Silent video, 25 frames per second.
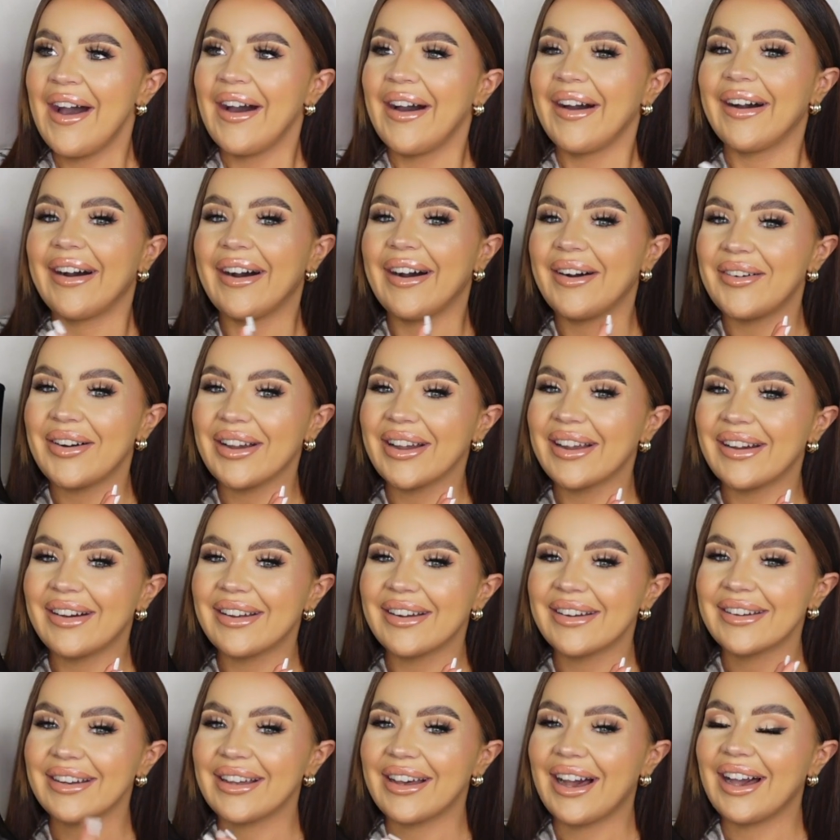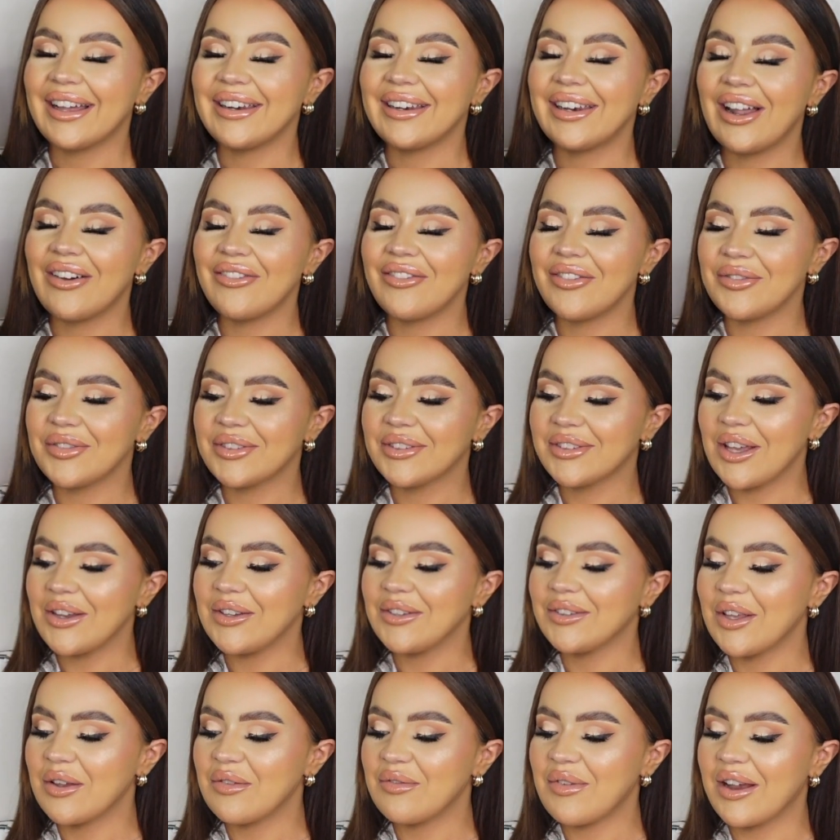Oh my god, I love them
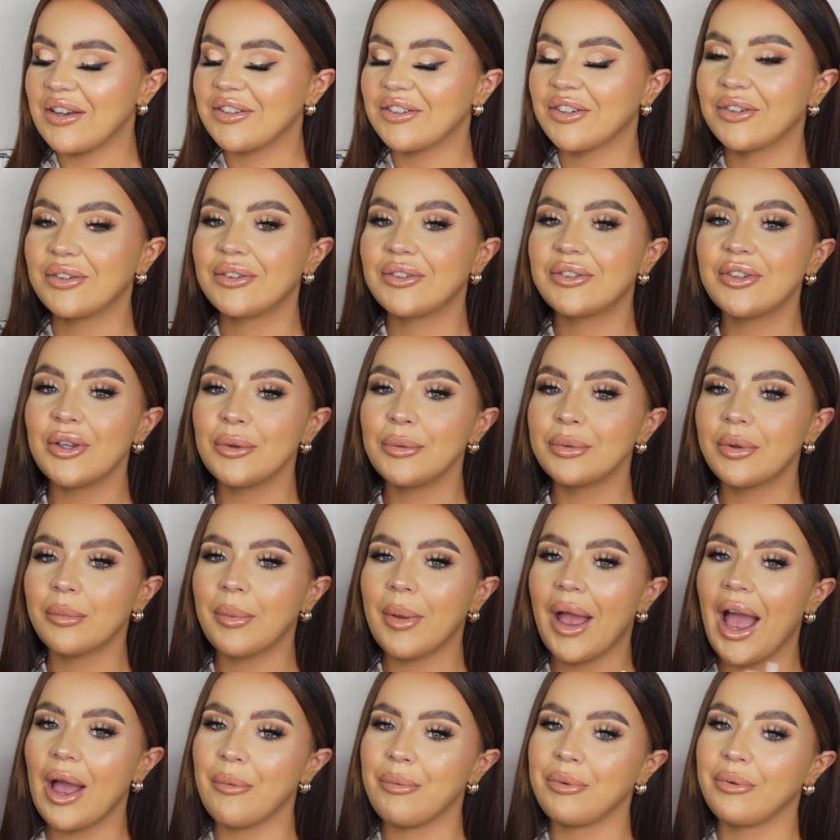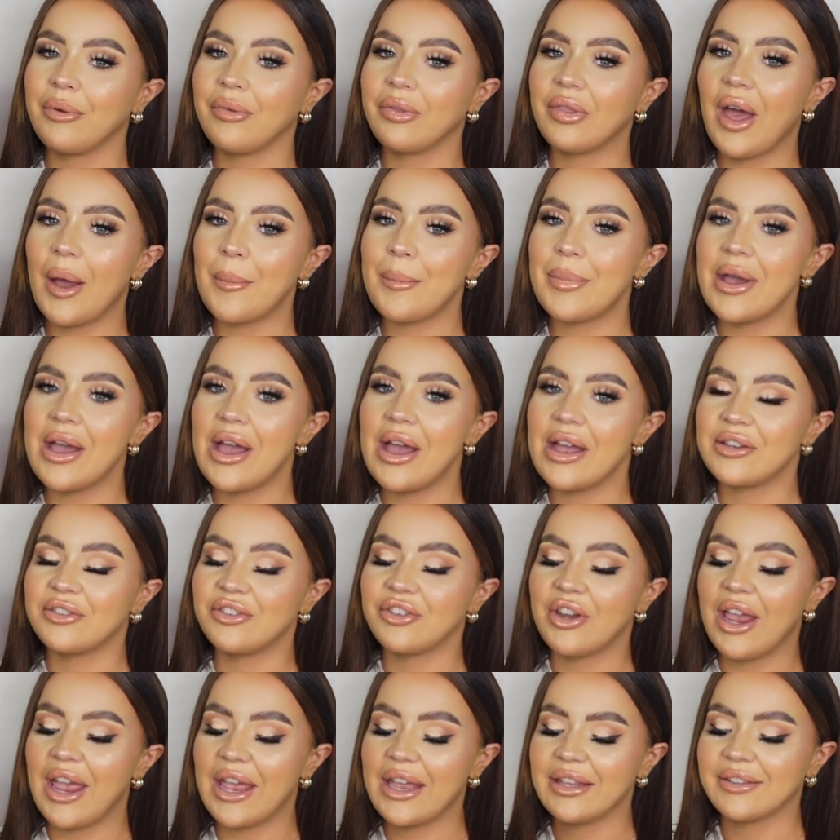so much. So super happy with that
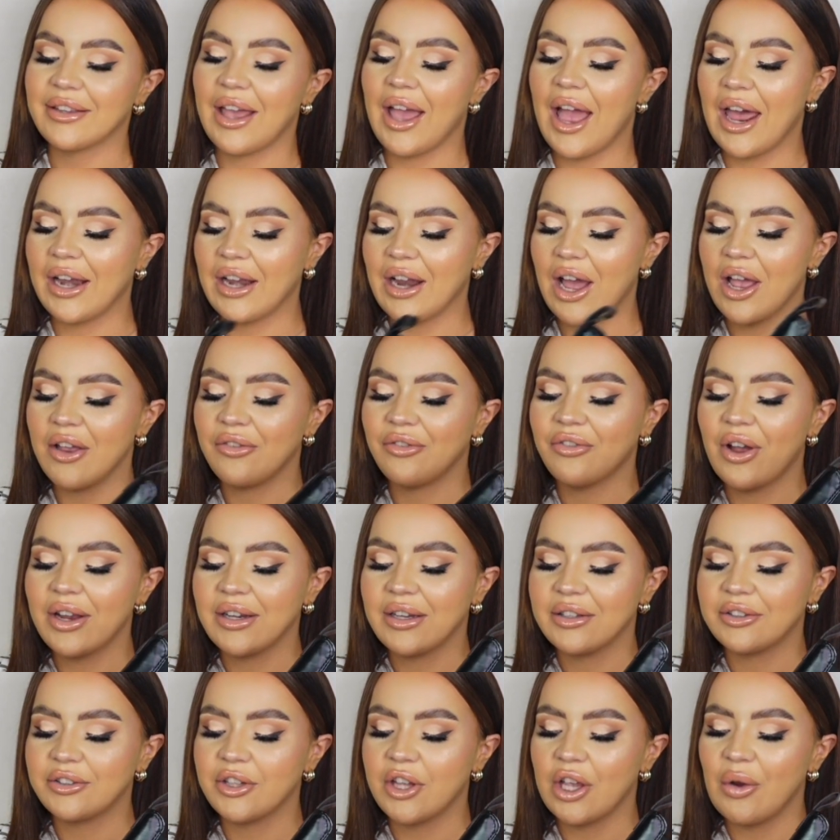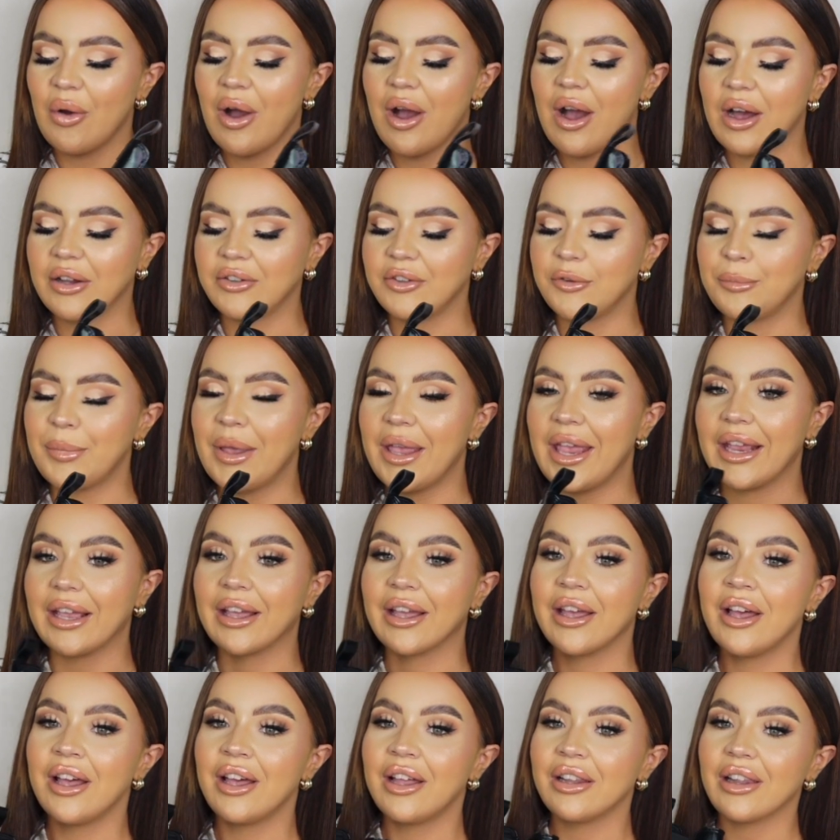purchase, and I find it so hard to pick
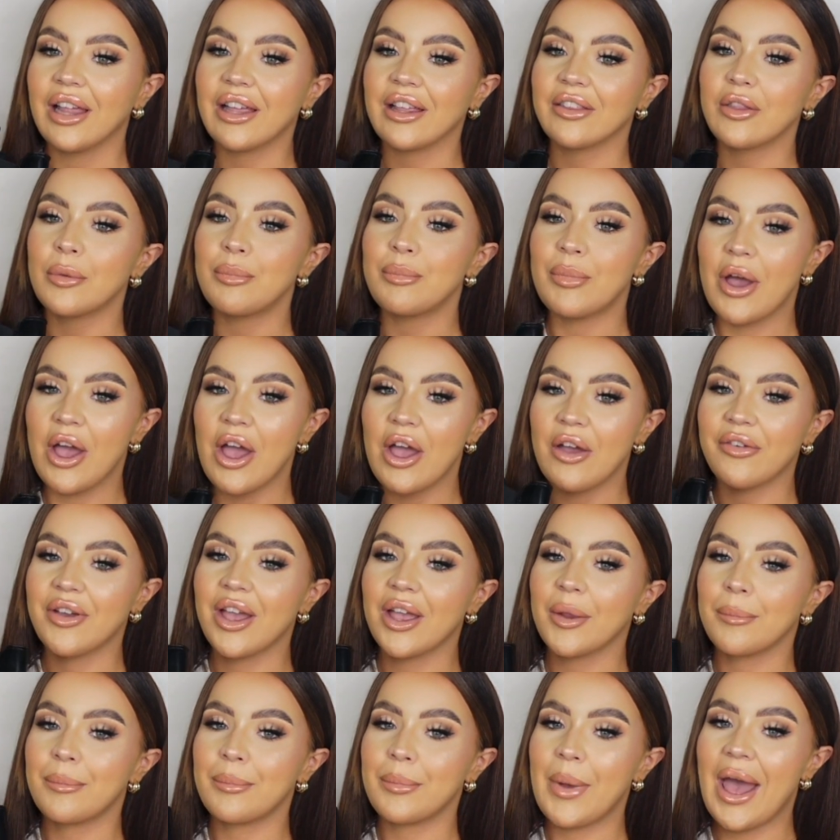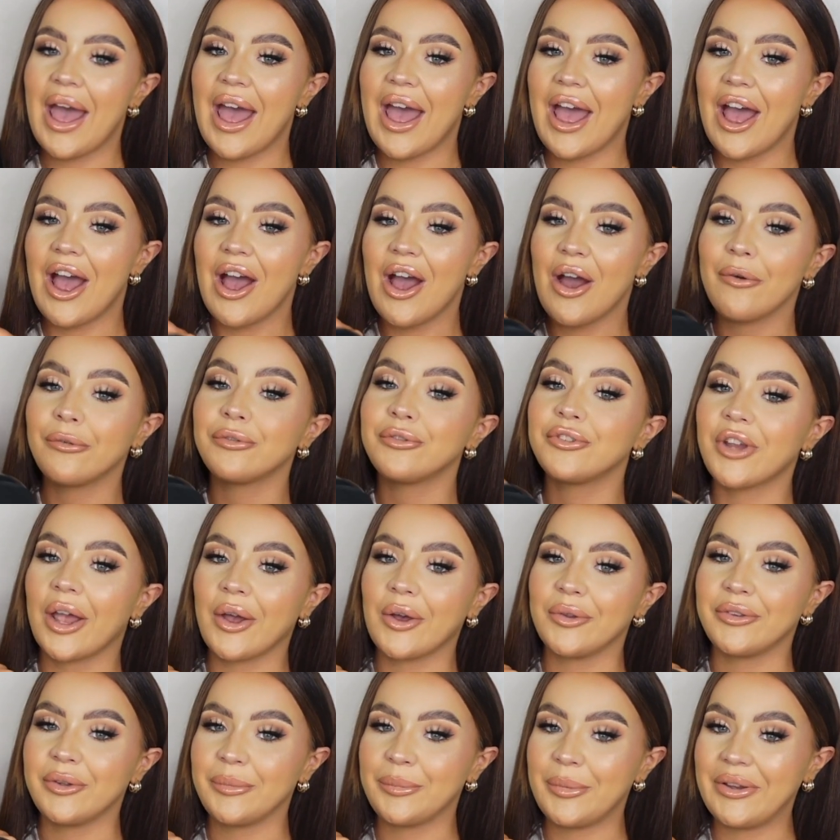like the perfect pair of
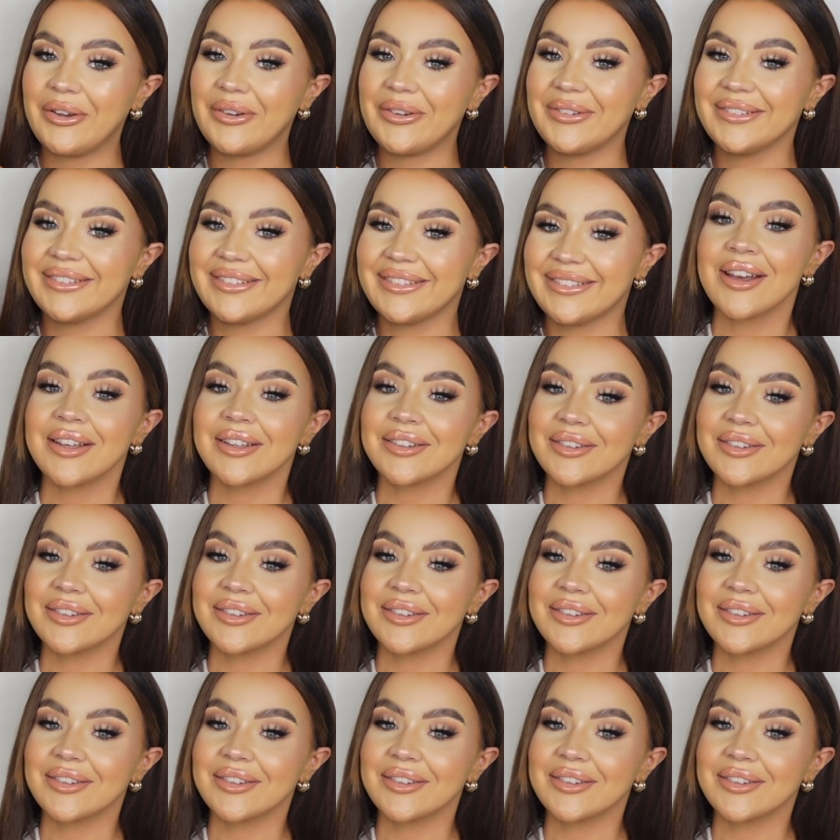Chelsea boots.